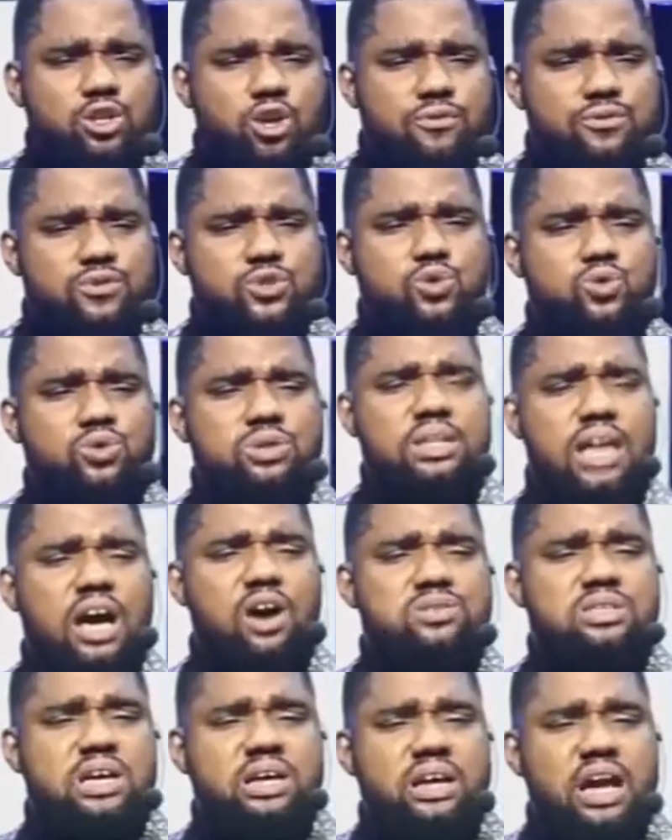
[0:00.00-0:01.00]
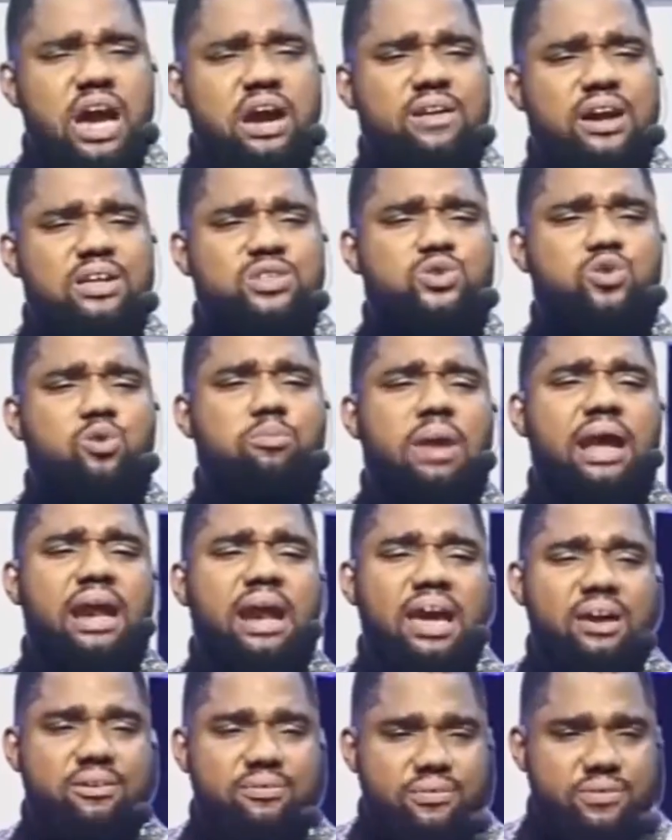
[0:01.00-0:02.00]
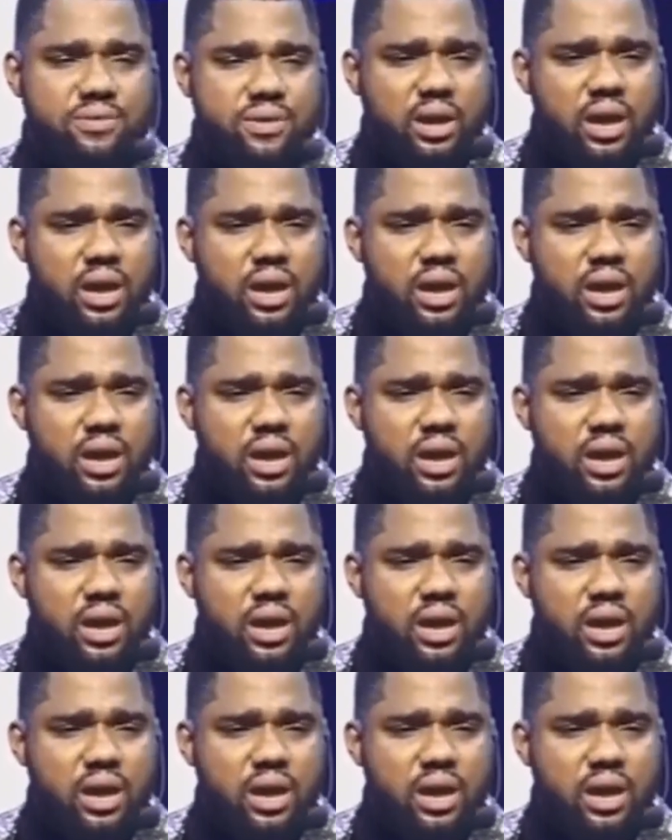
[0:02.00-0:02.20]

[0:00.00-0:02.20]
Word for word: 2,000 naira to my life